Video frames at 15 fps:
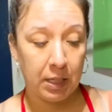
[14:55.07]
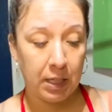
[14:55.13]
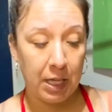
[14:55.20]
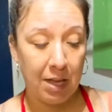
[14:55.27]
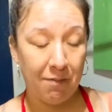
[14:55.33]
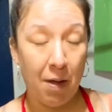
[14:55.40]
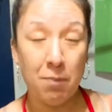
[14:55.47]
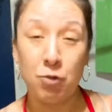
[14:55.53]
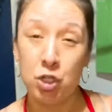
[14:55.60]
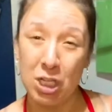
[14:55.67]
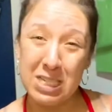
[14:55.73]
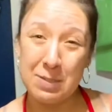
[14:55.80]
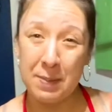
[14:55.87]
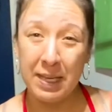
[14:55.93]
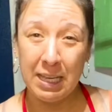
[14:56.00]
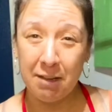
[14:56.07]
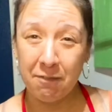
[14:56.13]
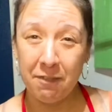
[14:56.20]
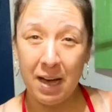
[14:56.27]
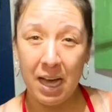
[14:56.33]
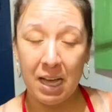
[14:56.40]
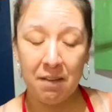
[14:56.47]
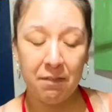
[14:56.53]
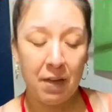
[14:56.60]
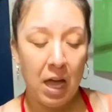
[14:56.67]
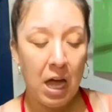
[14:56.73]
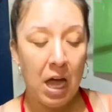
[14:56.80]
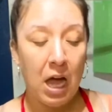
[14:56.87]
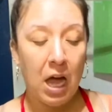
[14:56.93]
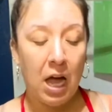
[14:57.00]
if I'm just making 5,
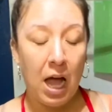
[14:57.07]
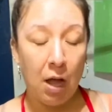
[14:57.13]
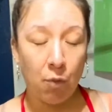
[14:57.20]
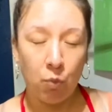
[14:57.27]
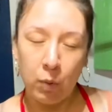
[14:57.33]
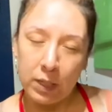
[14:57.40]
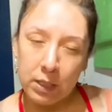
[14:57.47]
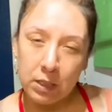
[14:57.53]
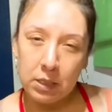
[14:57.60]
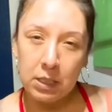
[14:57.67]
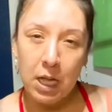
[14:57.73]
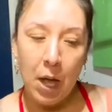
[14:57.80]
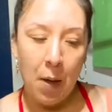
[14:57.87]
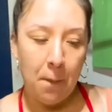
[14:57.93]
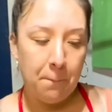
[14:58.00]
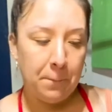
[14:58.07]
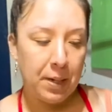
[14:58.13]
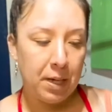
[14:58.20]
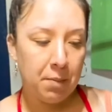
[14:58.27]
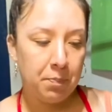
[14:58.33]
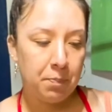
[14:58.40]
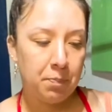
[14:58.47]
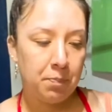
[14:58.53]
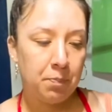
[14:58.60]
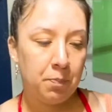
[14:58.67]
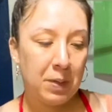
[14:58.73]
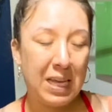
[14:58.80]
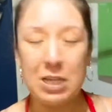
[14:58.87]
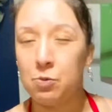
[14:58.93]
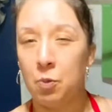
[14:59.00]
I will, but
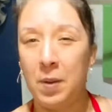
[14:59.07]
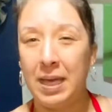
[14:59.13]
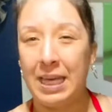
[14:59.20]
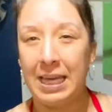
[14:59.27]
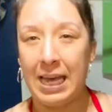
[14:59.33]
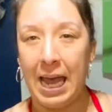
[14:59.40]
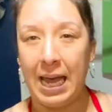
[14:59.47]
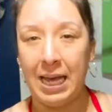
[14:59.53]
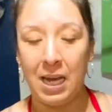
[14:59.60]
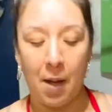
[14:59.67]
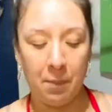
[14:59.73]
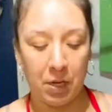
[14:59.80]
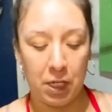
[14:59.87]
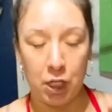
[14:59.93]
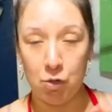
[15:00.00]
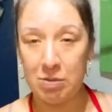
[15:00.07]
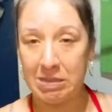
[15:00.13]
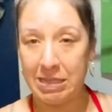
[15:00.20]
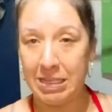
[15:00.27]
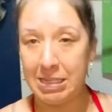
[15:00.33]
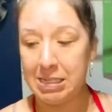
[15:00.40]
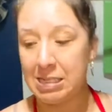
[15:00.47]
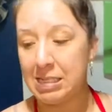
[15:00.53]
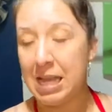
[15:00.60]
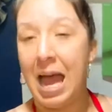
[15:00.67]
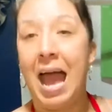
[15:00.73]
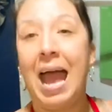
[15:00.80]
because we're making 8, I'm gonna use this